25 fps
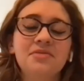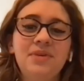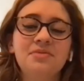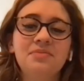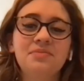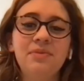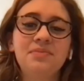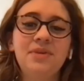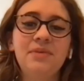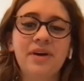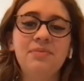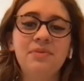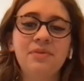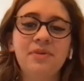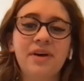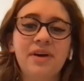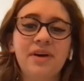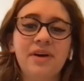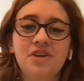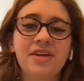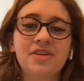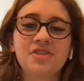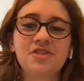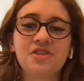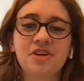people
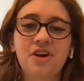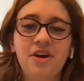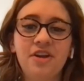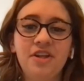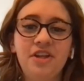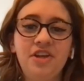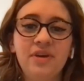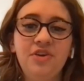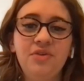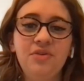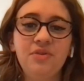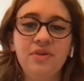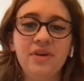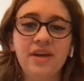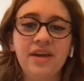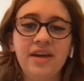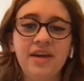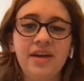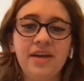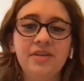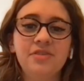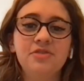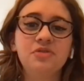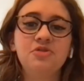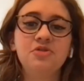like Sean
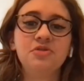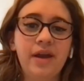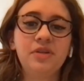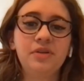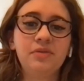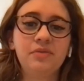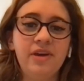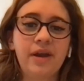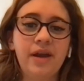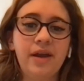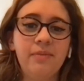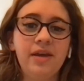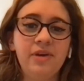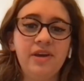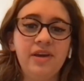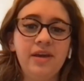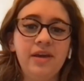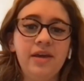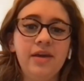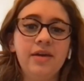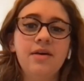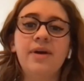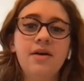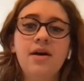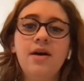Hukin, Julie Ramey,
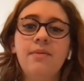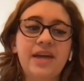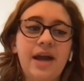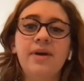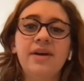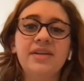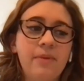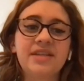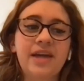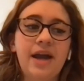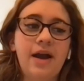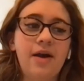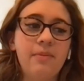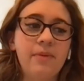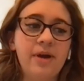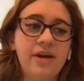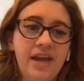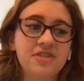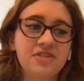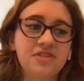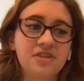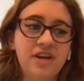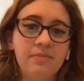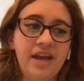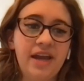my
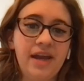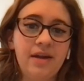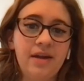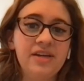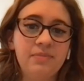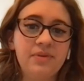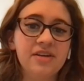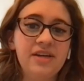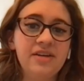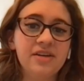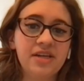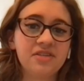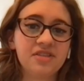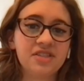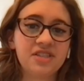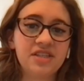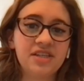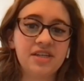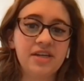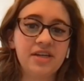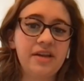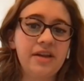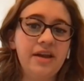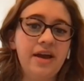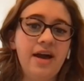scoutmaster Hannah
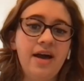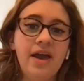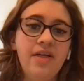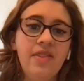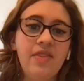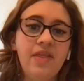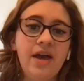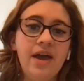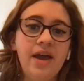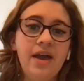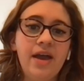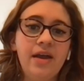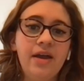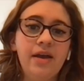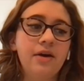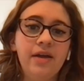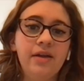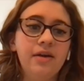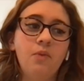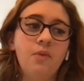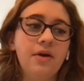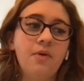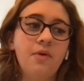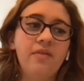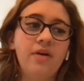Peterson, and then
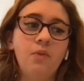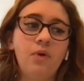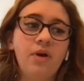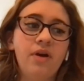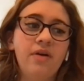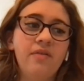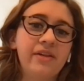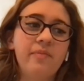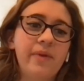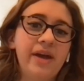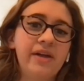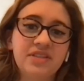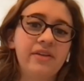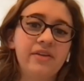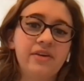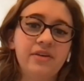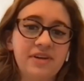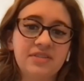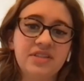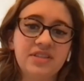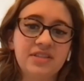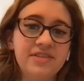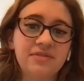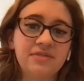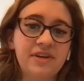one of my
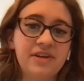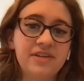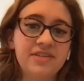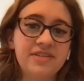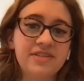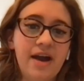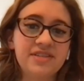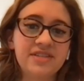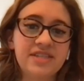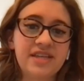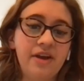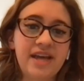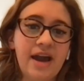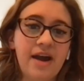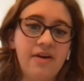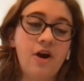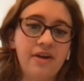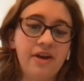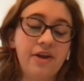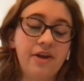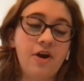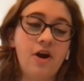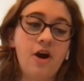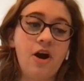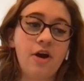closest friends in scouting,
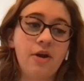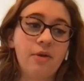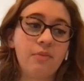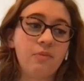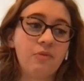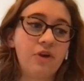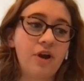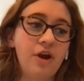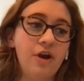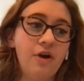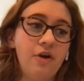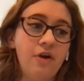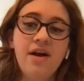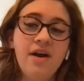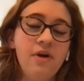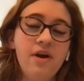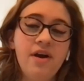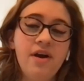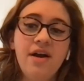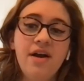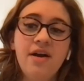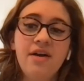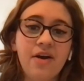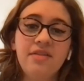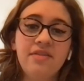Autumn Rowe.
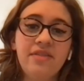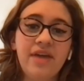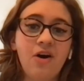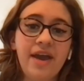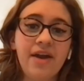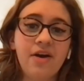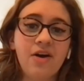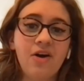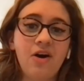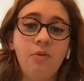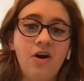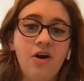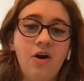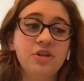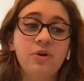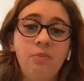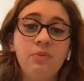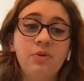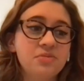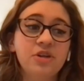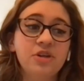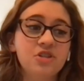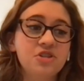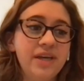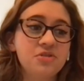They all
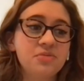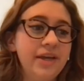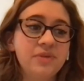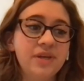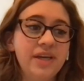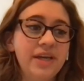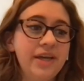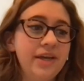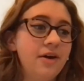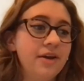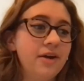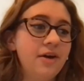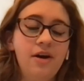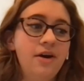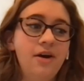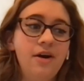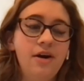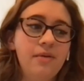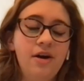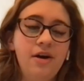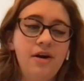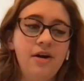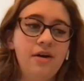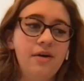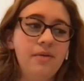pushed me.
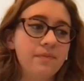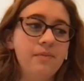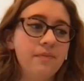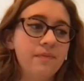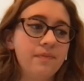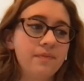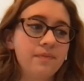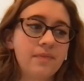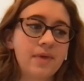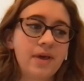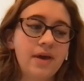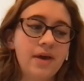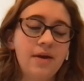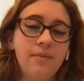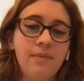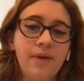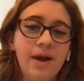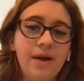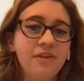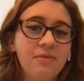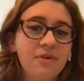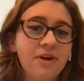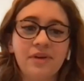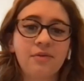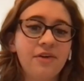My
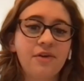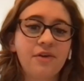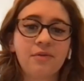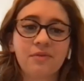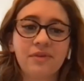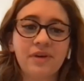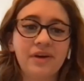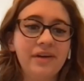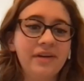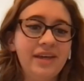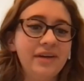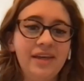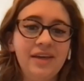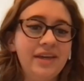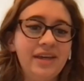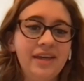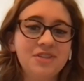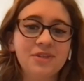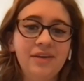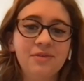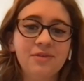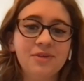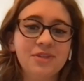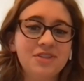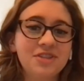brother, really, he
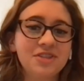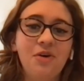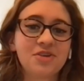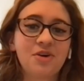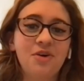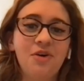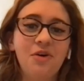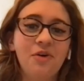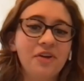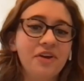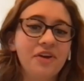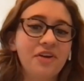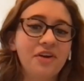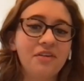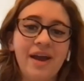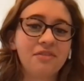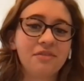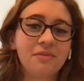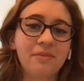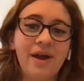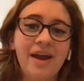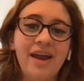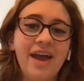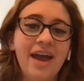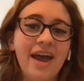would just hold it over
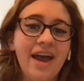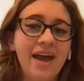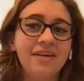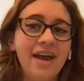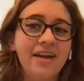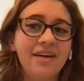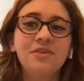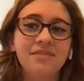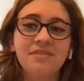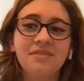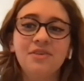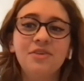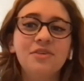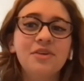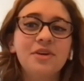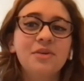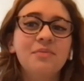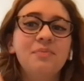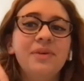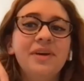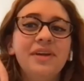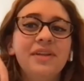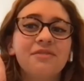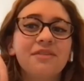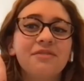my head of, you could
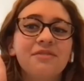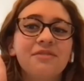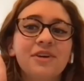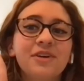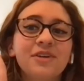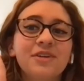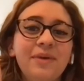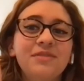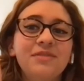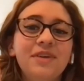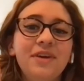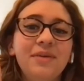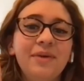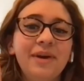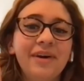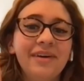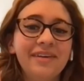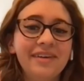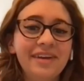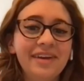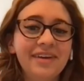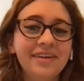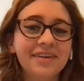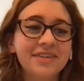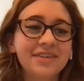be the first female
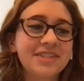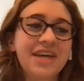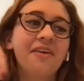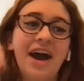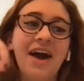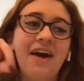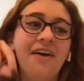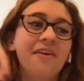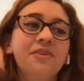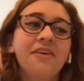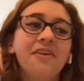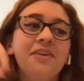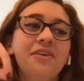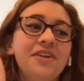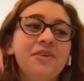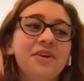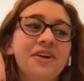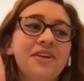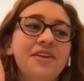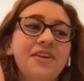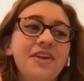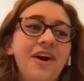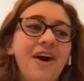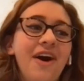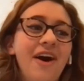Eagle Scout or you could
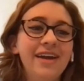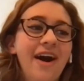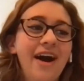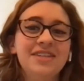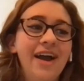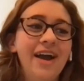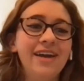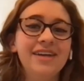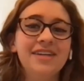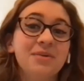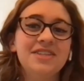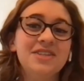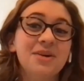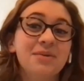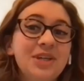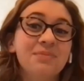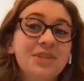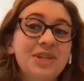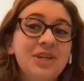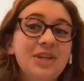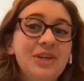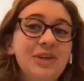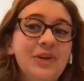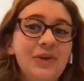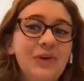not. It's up to
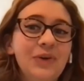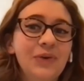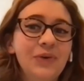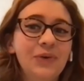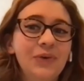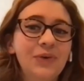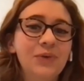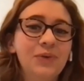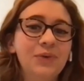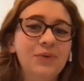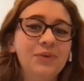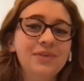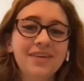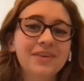you.